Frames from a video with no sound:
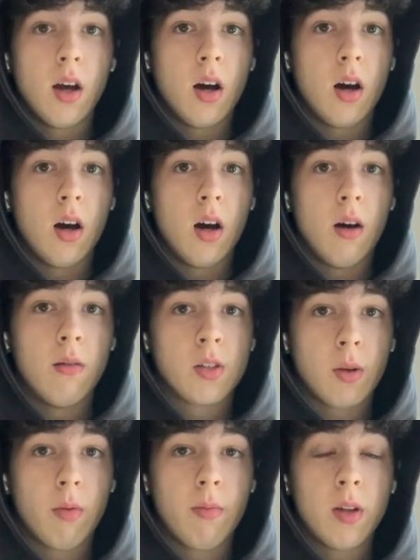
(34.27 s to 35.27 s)

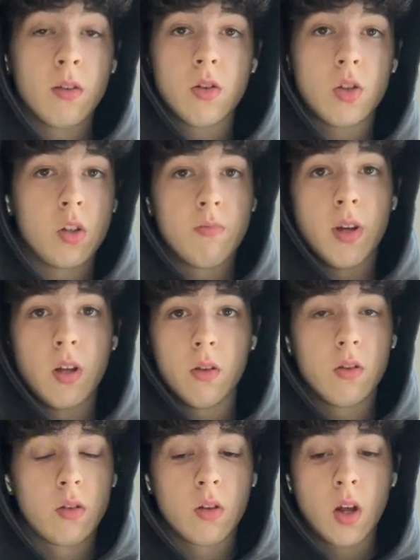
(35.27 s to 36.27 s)
supplements, just
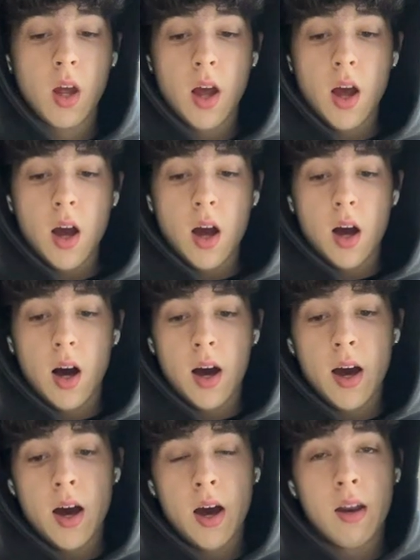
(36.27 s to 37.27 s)
pills,
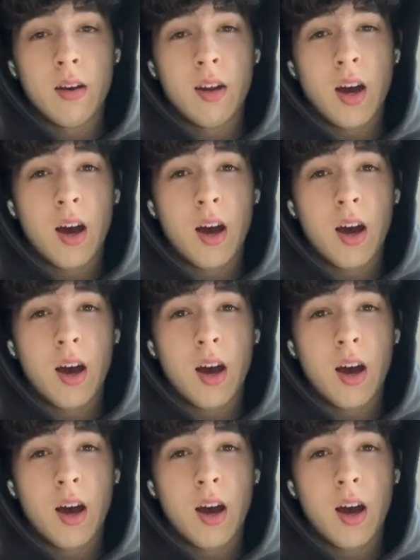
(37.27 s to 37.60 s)
and